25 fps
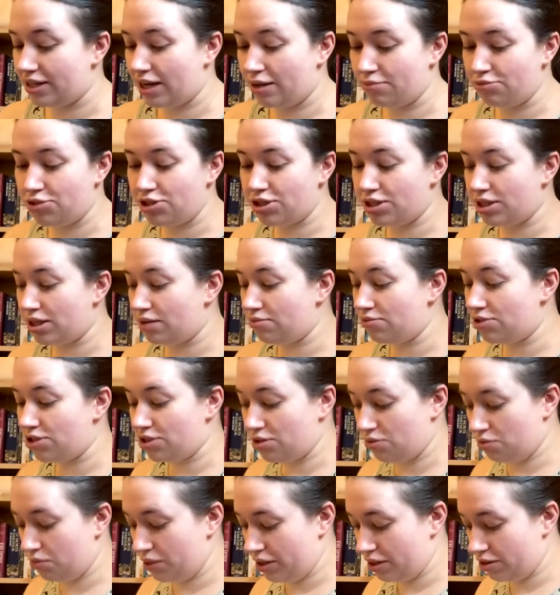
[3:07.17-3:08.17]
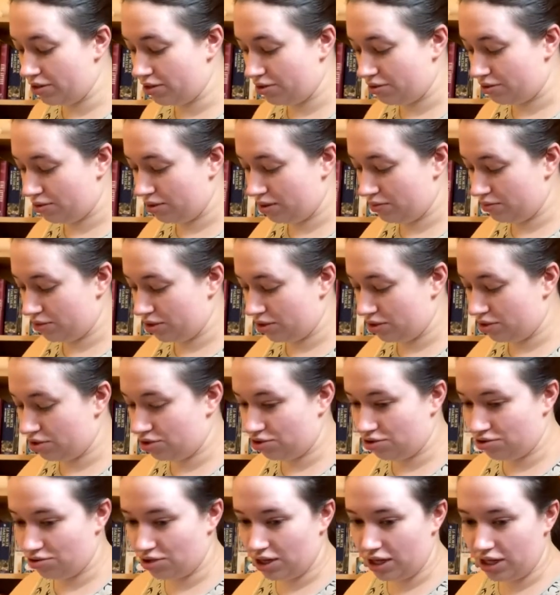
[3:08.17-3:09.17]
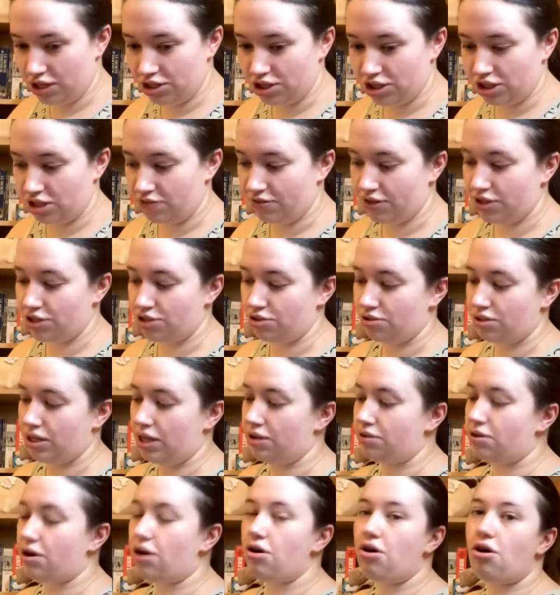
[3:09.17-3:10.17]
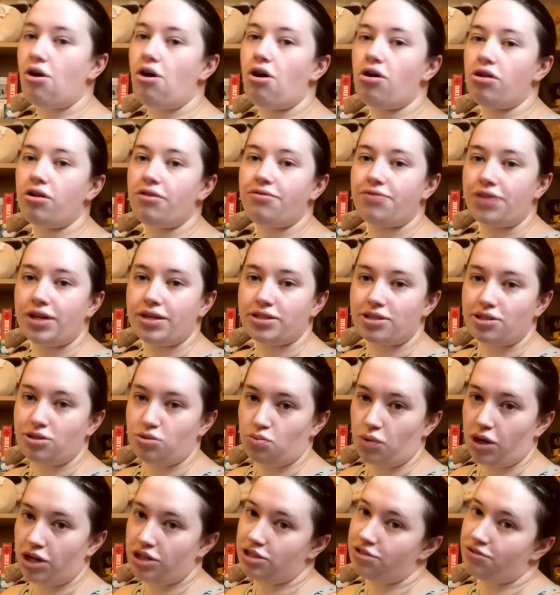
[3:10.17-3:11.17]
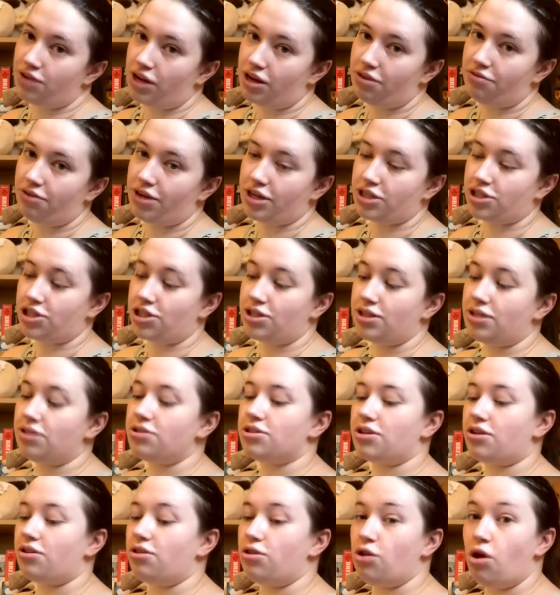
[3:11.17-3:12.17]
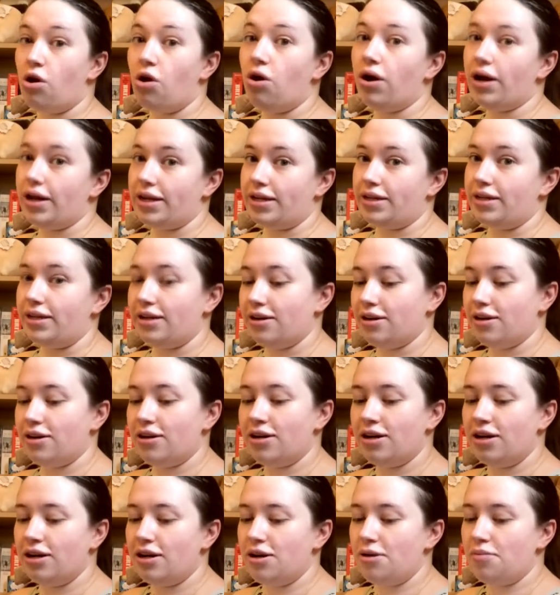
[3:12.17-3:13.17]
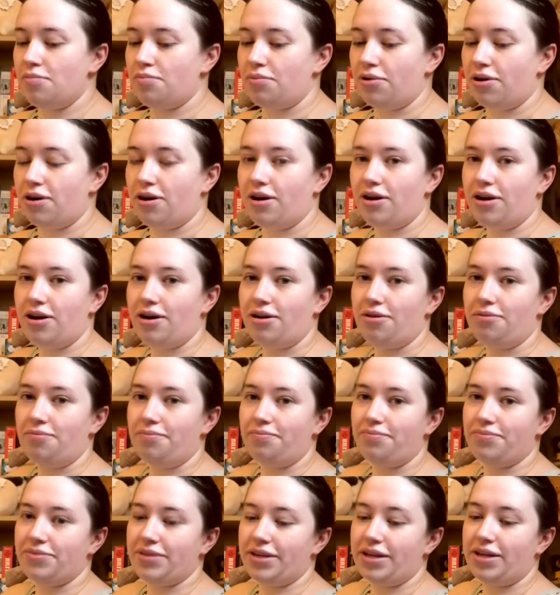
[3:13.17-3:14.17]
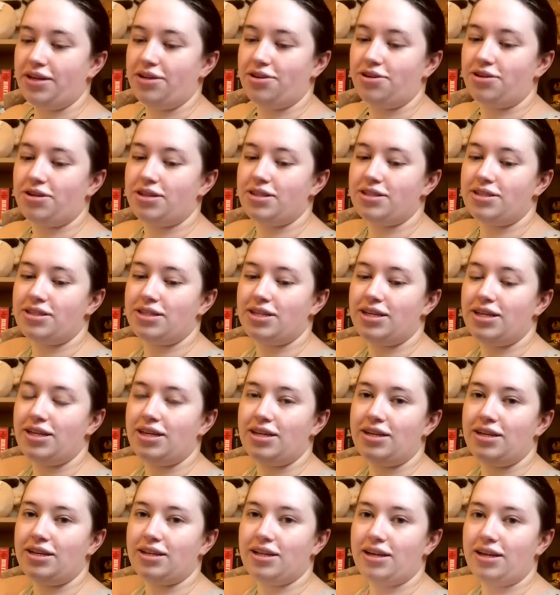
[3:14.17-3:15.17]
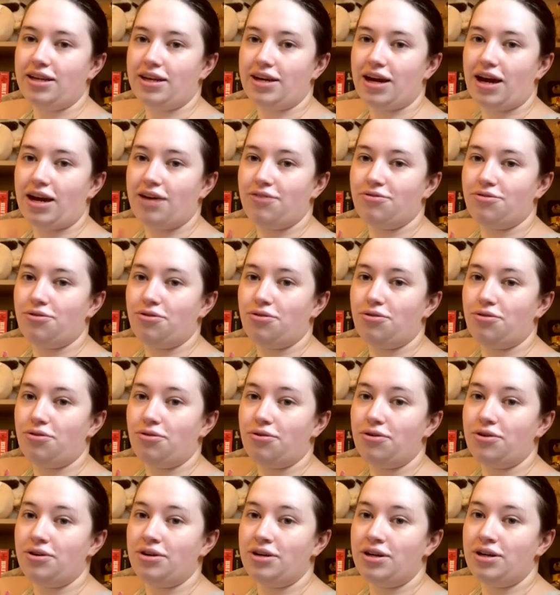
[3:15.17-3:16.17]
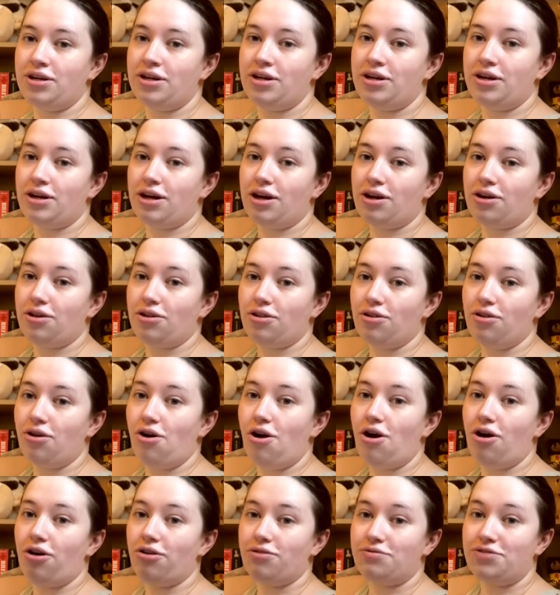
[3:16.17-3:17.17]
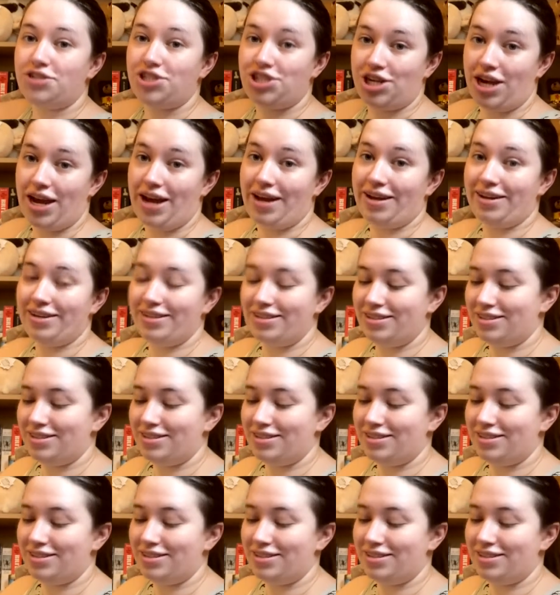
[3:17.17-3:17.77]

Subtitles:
I'm just a weirdo. I'm just a strange individual. Now, not all of this is witch fanfiction. There's a lot in here. But, like, you can see, like, I wrote a lot of shit.